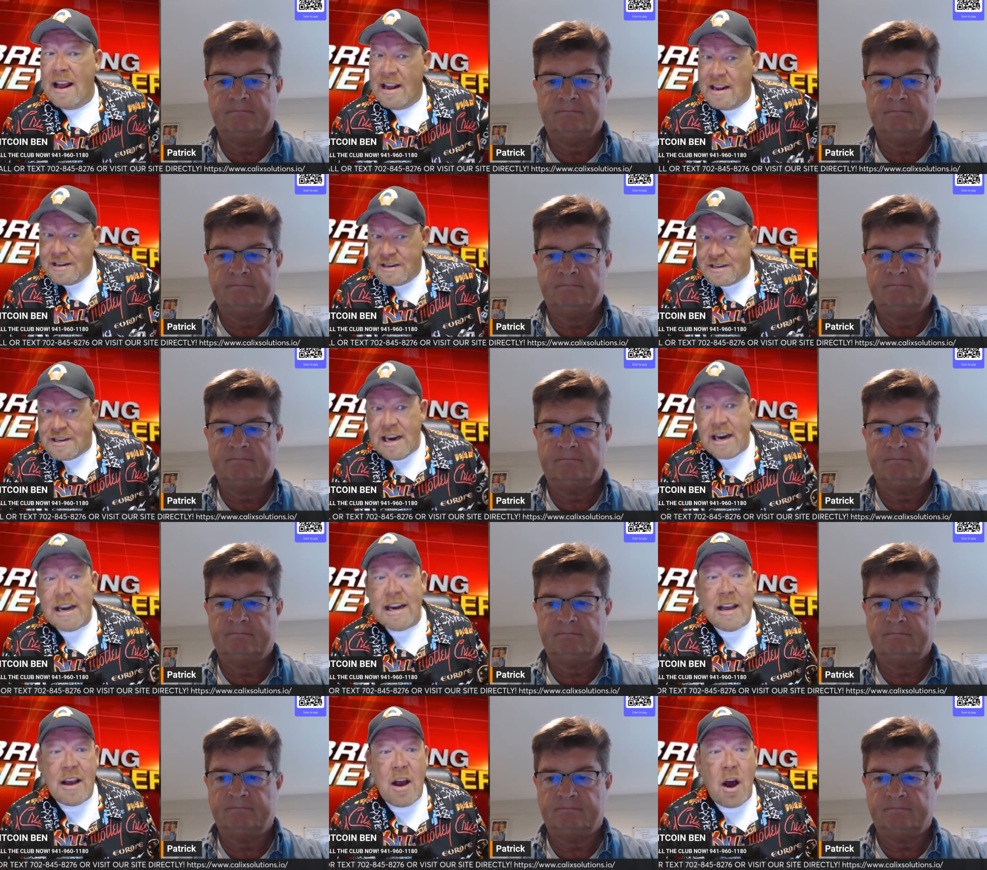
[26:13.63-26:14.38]

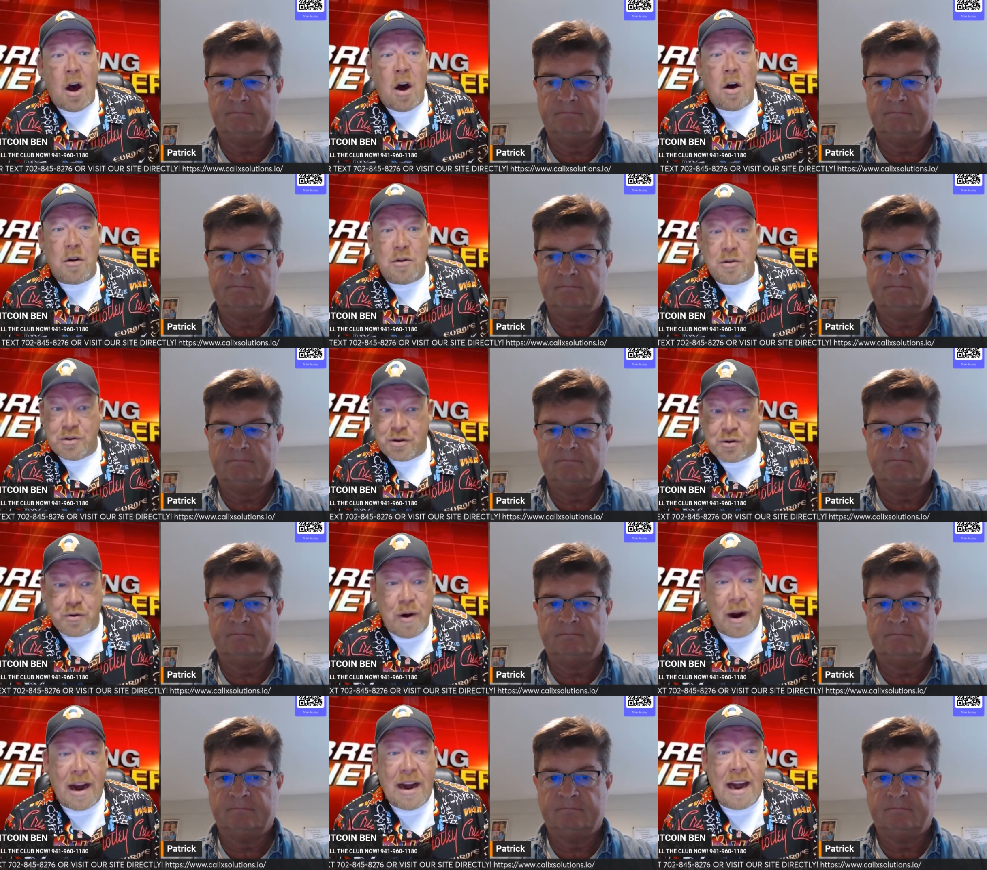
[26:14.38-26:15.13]
Speaker 1: City Hall's
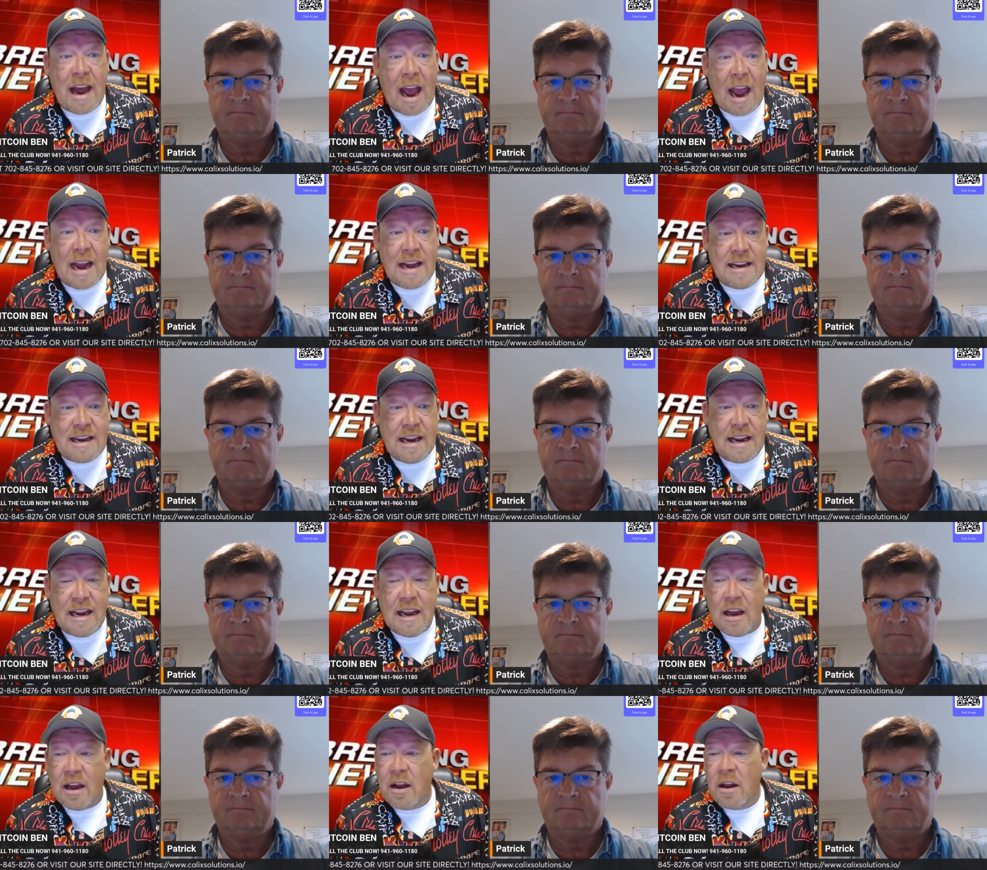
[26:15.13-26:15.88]
great
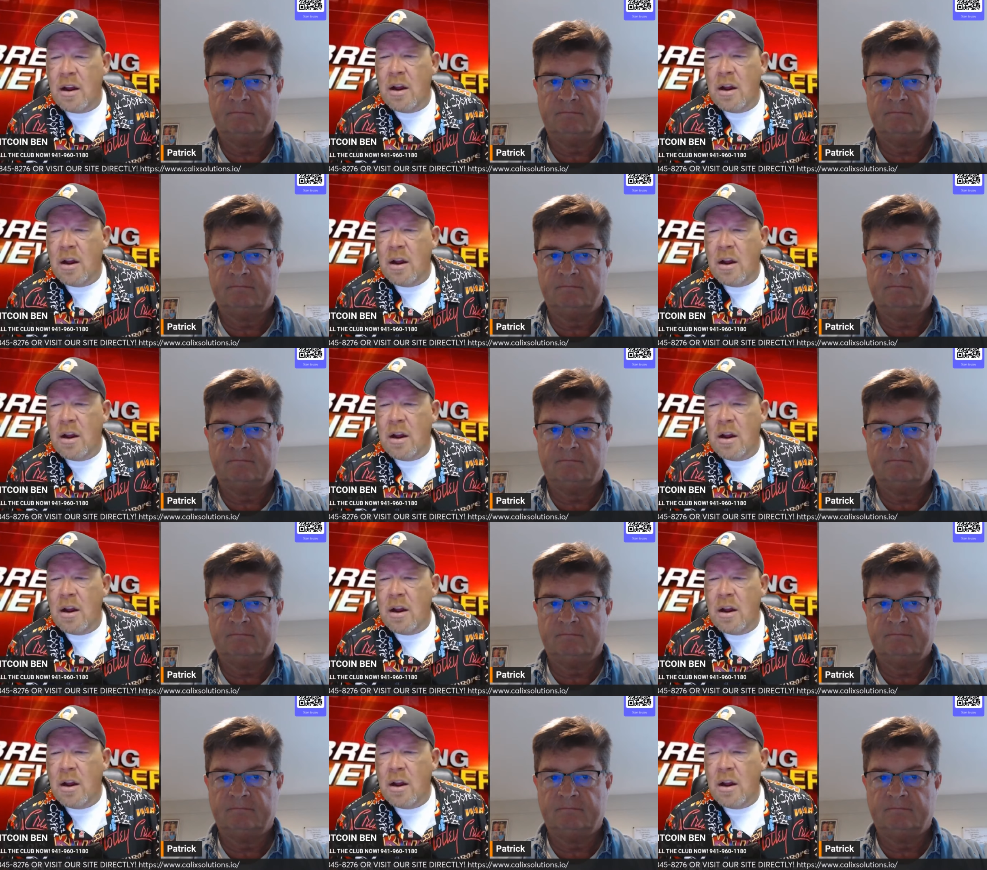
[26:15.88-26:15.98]
idea,